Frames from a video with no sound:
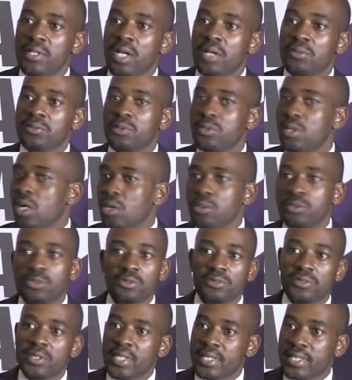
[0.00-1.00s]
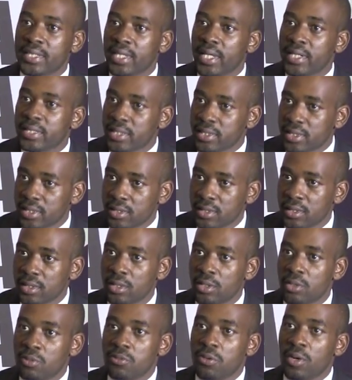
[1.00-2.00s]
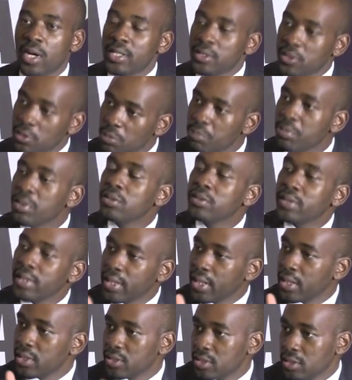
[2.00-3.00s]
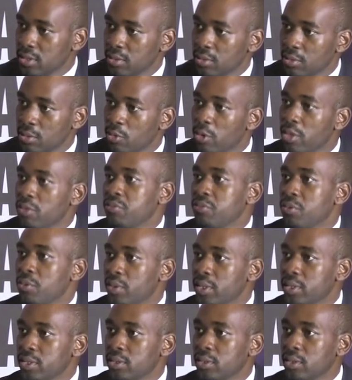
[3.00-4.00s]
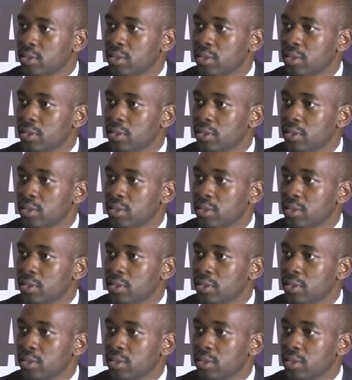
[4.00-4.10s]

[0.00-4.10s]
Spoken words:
out of just courtesy, for us to build the country going forward.